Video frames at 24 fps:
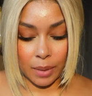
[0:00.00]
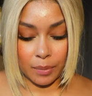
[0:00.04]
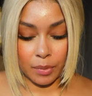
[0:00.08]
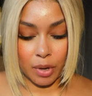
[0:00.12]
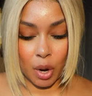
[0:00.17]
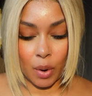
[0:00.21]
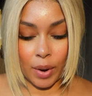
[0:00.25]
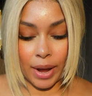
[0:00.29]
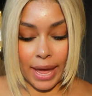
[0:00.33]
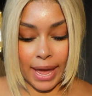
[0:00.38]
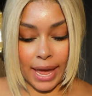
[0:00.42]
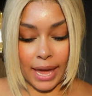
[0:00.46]
um,
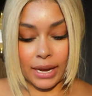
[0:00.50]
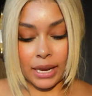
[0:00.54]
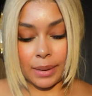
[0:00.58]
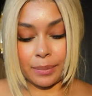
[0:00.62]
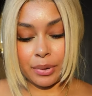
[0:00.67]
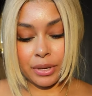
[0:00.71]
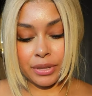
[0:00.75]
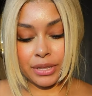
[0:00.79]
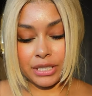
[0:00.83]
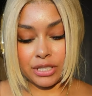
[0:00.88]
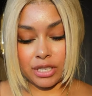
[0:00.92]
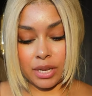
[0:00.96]
go ahead and
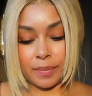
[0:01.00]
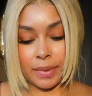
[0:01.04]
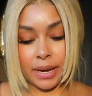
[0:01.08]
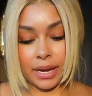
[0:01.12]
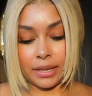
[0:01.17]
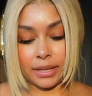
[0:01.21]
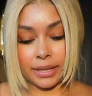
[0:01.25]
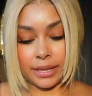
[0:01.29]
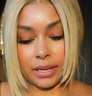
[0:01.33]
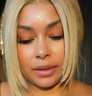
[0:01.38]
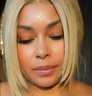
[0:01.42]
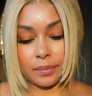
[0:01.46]
put this on my
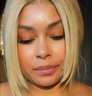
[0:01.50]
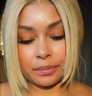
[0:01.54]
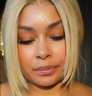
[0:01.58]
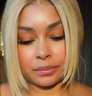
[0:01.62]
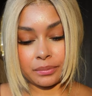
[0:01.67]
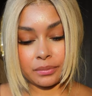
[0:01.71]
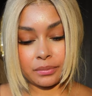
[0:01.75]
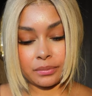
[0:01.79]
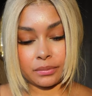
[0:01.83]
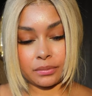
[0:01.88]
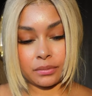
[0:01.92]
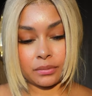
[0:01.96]
lip.
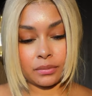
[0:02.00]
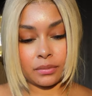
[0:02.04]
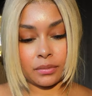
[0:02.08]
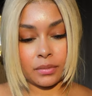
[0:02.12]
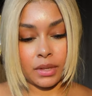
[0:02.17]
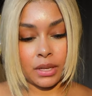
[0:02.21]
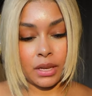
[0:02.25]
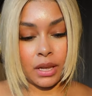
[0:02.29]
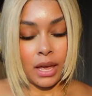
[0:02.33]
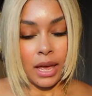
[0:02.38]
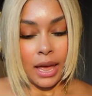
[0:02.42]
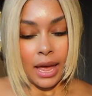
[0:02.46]

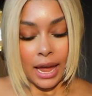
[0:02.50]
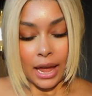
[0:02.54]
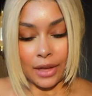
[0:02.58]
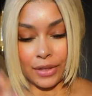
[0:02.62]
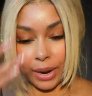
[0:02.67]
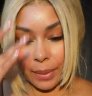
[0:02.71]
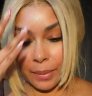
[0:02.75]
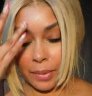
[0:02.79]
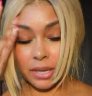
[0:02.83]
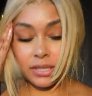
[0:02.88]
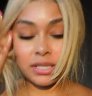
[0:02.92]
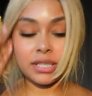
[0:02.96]
And
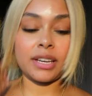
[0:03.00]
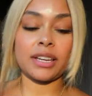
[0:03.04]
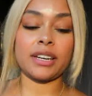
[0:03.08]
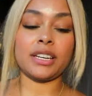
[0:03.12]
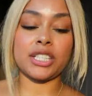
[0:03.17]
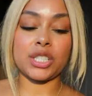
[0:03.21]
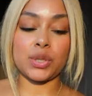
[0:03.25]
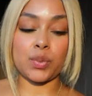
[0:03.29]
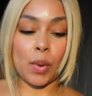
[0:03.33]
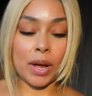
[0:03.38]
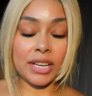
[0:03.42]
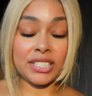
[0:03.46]
I'm also gonna
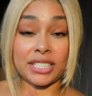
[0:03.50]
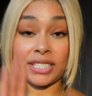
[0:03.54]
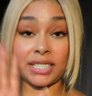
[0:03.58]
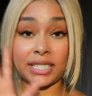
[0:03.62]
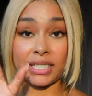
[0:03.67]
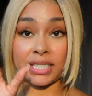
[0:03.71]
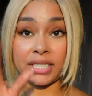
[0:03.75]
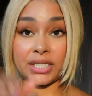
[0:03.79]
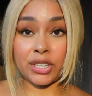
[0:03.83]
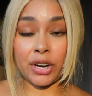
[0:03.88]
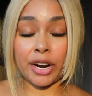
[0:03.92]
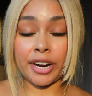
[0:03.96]
swatch, since this
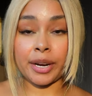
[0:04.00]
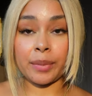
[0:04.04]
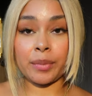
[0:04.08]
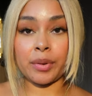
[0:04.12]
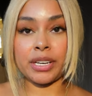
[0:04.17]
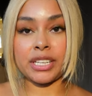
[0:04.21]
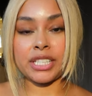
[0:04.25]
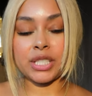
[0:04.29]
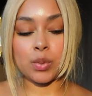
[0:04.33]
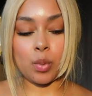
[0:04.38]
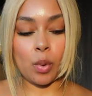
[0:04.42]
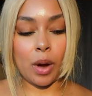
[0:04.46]
is dark, I'm
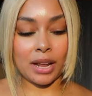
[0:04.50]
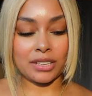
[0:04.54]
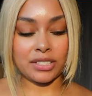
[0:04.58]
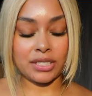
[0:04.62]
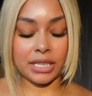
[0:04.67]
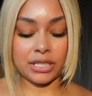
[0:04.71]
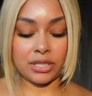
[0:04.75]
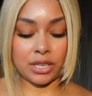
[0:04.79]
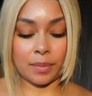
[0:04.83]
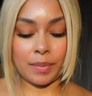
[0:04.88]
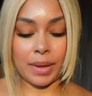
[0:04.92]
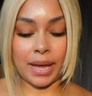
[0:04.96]
gonna swatch
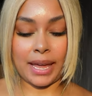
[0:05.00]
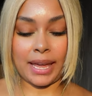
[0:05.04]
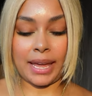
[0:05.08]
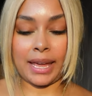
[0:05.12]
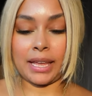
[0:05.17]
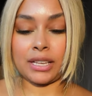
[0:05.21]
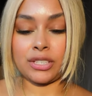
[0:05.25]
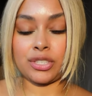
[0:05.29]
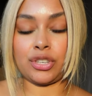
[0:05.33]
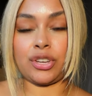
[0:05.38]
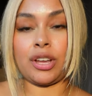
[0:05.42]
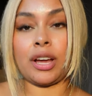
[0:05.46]
this on my
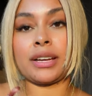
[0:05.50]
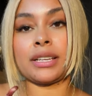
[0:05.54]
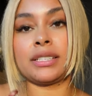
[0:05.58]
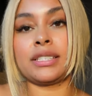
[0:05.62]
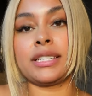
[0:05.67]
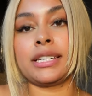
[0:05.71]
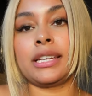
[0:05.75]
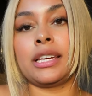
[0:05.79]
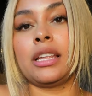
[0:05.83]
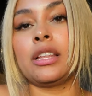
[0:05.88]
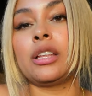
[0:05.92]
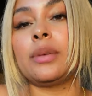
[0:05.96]
hand so y'all can
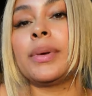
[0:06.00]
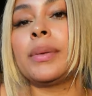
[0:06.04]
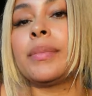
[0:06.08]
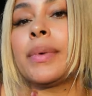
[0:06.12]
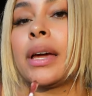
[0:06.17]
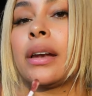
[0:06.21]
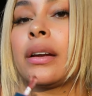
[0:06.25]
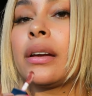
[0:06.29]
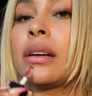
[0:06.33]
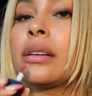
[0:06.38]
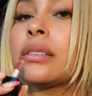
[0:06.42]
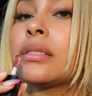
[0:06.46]
see it a little bit
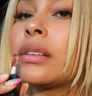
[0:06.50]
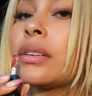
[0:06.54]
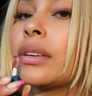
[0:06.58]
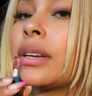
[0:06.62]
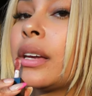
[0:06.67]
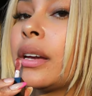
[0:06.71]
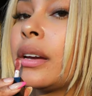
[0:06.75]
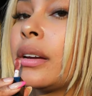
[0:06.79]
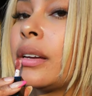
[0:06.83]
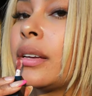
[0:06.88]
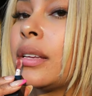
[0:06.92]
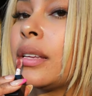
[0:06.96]
better. So
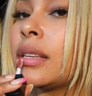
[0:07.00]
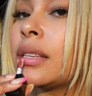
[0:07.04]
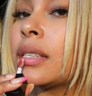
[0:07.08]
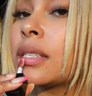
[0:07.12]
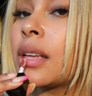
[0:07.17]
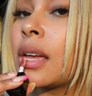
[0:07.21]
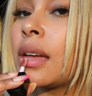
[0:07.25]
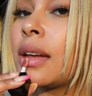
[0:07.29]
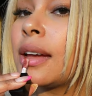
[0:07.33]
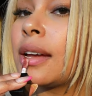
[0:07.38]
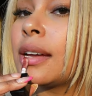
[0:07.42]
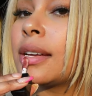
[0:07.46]
here is
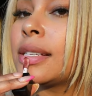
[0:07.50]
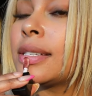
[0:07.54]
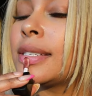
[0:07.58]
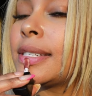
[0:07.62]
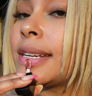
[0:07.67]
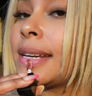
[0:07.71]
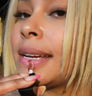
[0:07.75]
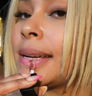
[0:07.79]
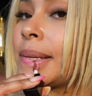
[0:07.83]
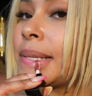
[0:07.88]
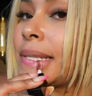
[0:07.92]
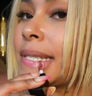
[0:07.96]

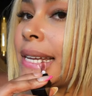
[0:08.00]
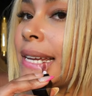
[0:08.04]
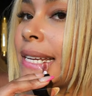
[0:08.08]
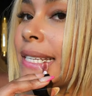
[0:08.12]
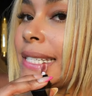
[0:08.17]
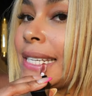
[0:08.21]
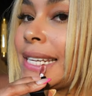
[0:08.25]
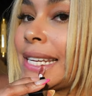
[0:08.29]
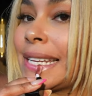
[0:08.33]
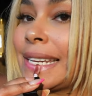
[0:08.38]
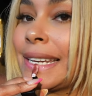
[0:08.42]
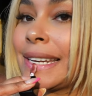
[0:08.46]
Jam
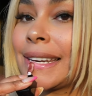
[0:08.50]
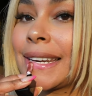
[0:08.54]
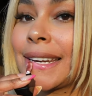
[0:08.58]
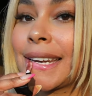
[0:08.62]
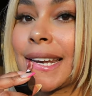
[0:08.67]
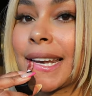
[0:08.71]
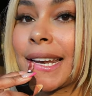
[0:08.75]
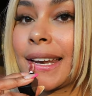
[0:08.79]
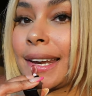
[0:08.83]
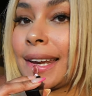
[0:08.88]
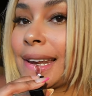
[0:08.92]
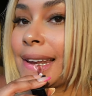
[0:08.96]
Session.
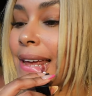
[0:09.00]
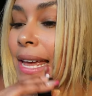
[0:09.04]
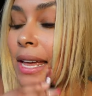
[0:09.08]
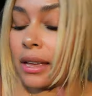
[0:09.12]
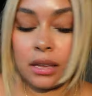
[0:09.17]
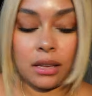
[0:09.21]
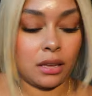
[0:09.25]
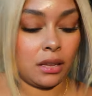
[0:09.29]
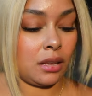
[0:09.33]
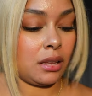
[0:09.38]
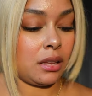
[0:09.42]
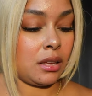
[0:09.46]

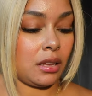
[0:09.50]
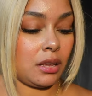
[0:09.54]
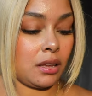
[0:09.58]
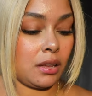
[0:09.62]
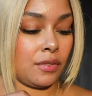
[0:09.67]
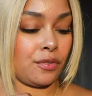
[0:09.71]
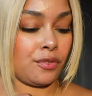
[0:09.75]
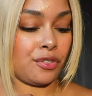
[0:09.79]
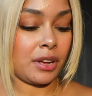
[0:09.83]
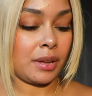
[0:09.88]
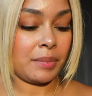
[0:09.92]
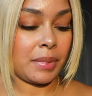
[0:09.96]

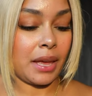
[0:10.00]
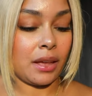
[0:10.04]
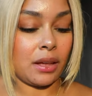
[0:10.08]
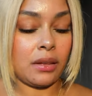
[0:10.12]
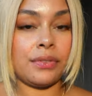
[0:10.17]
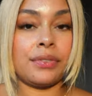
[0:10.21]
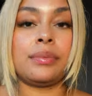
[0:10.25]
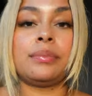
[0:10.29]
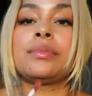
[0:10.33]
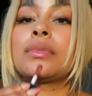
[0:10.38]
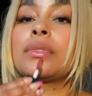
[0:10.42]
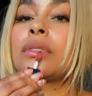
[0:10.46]
From
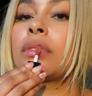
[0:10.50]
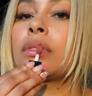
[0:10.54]
e.l.f.